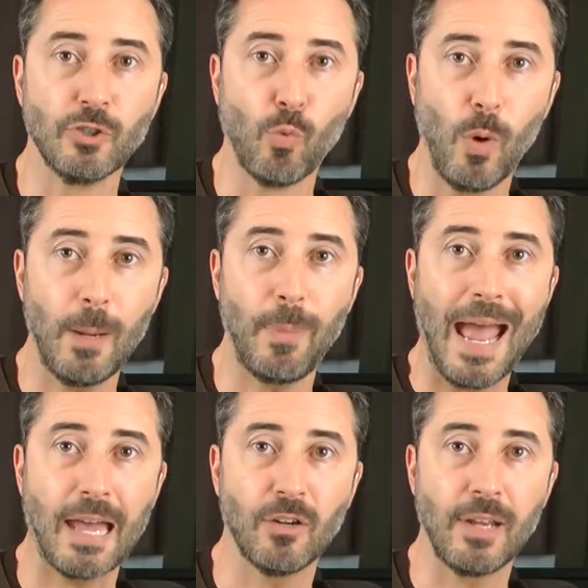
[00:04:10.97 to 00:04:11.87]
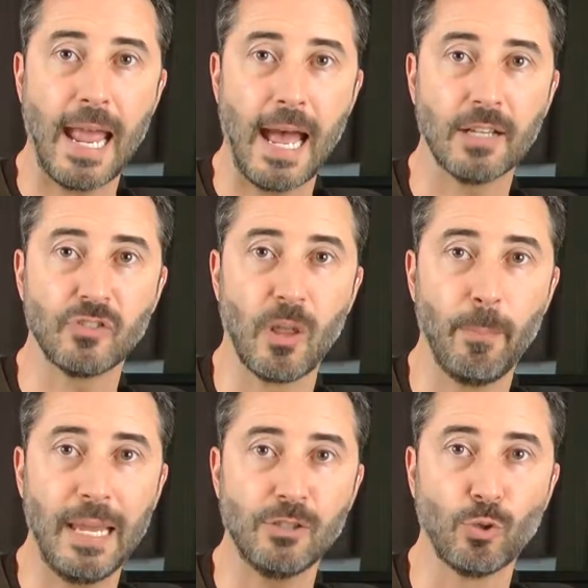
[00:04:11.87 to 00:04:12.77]
So what pattern has the
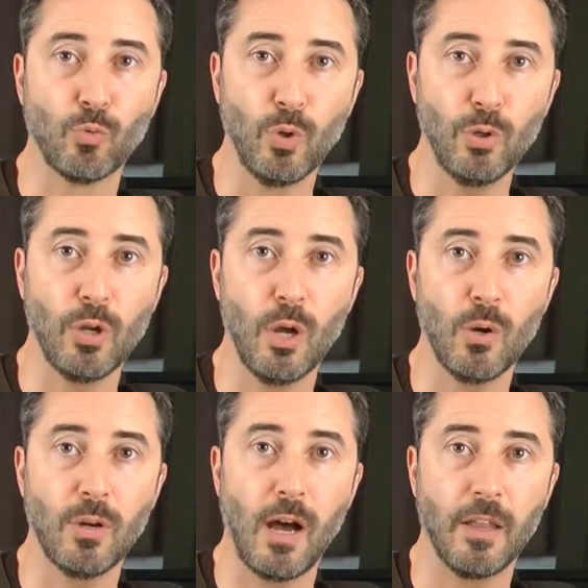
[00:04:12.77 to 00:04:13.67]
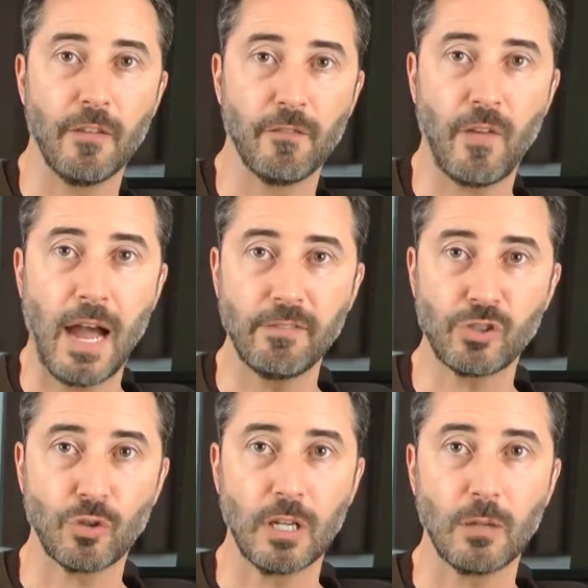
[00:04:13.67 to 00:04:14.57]
major root note on the 5
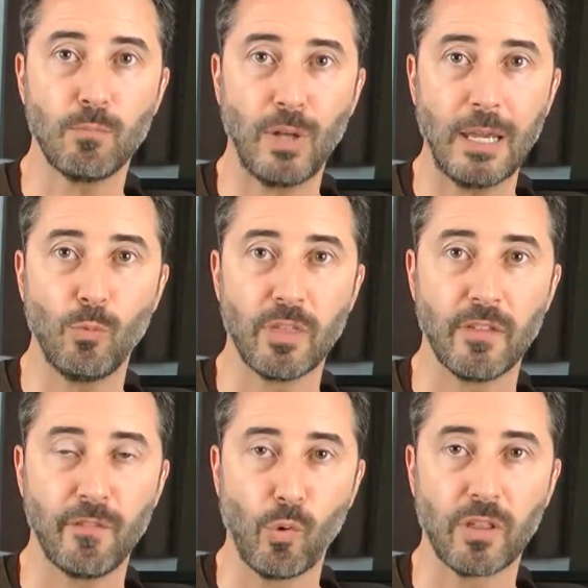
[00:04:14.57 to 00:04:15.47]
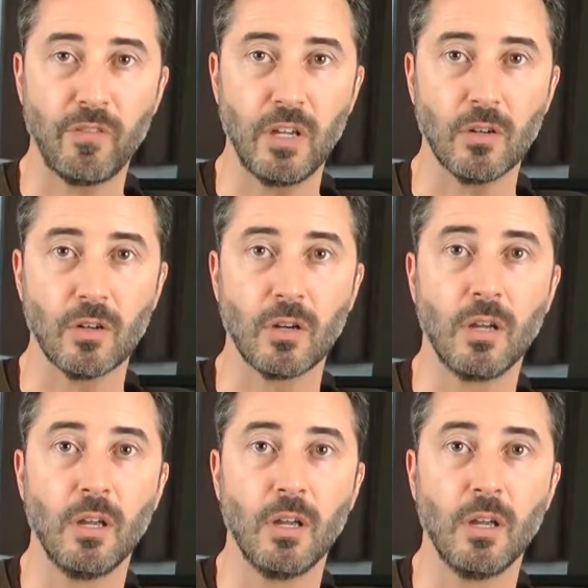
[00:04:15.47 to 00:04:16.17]
string played with the 4th finger?